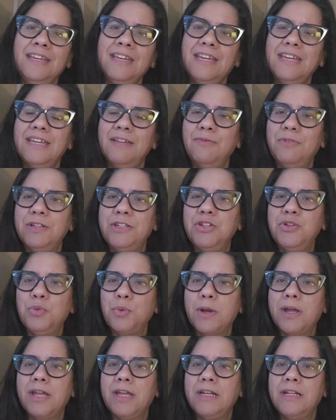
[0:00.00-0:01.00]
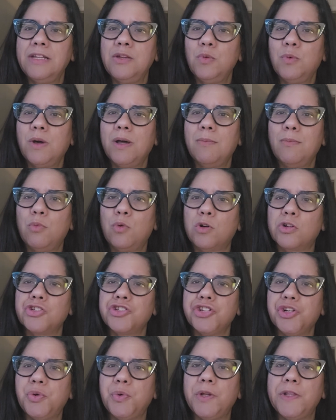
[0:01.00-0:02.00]
And when you write and you want more
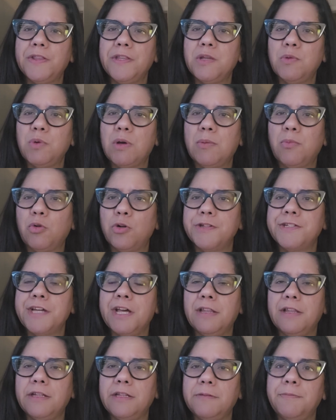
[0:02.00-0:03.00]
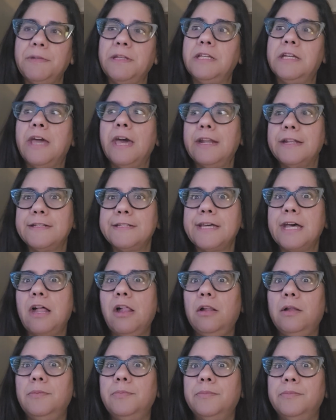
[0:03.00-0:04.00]
showing and you want more telling, I mean, you got to
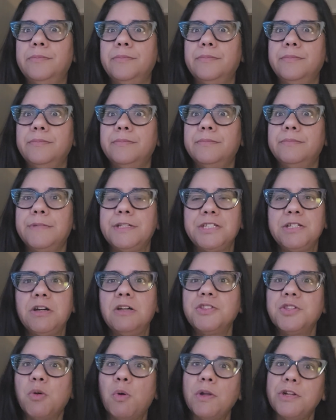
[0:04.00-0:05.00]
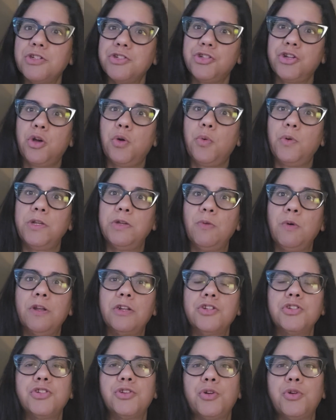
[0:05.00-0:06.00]
tell, but you also want to show, and you want
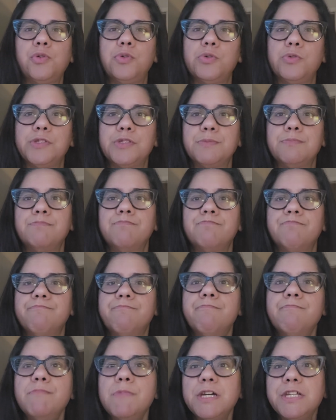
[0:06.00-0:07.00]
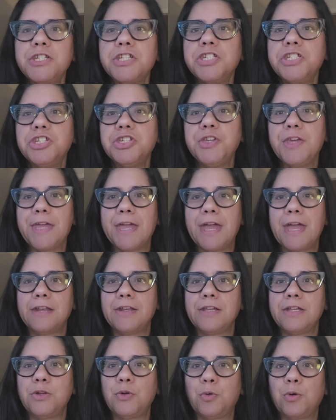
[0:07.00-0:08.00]
to show as much as you can
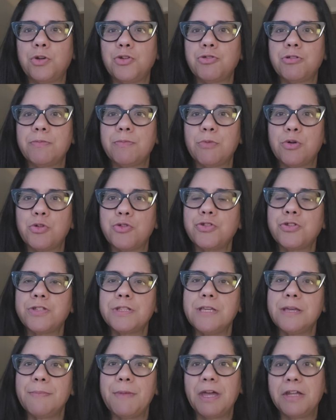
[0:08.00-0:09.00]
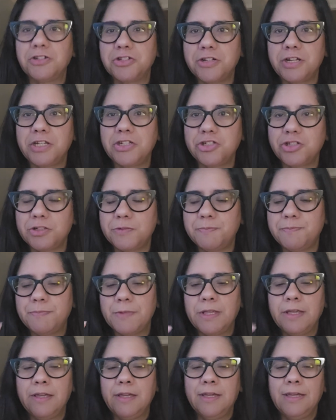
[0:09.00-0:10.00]
in order to immerse the imagination.
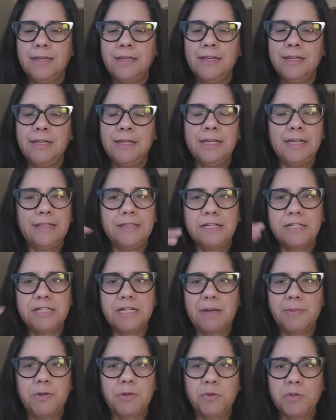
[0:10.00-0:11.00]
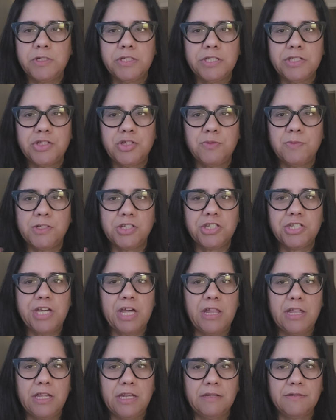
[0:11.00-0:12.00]
And that chapter was just too much
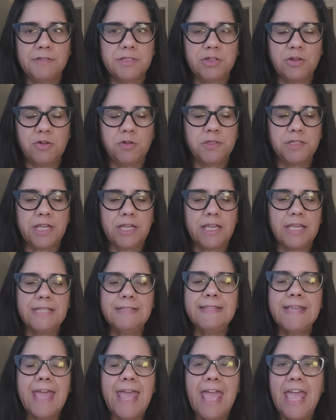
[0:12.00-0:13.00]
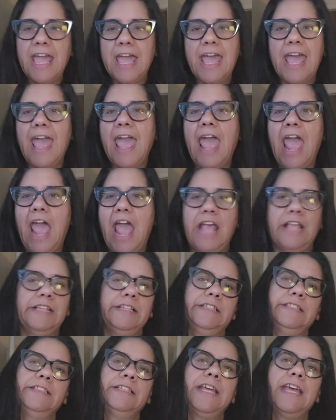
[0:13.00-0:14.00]
telling, and so I was like, I
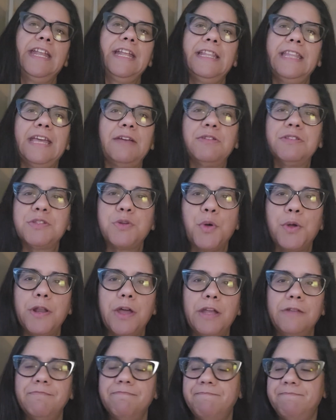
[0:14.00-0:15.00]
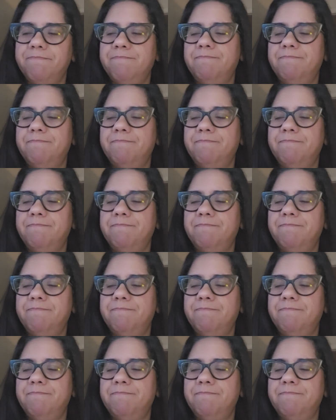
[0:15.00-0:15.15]
didn't like what's going on.